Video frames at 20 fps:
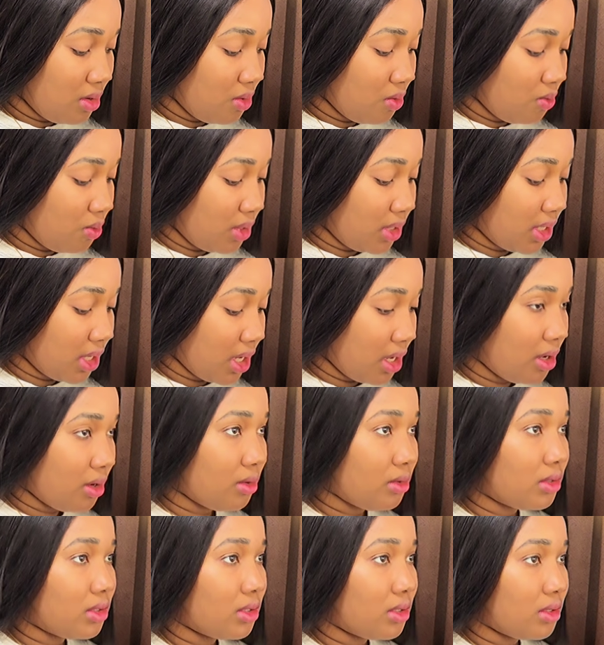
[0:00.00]

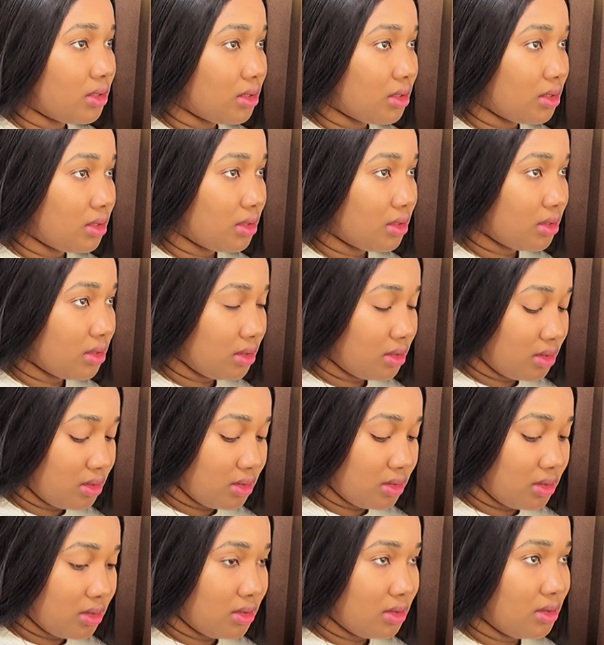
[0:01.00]
without,
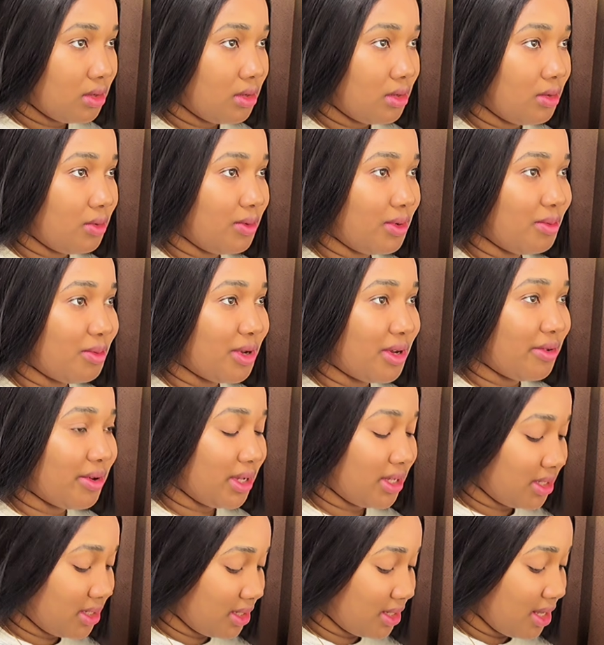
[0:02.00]
what am I
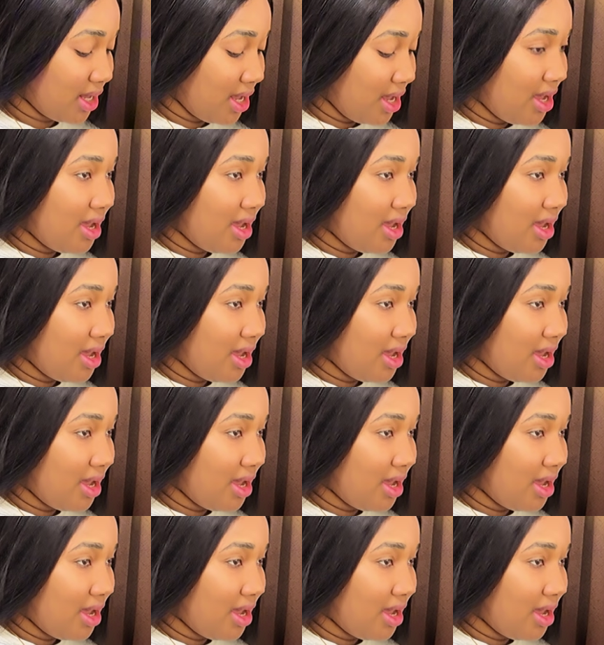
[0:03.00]
writing?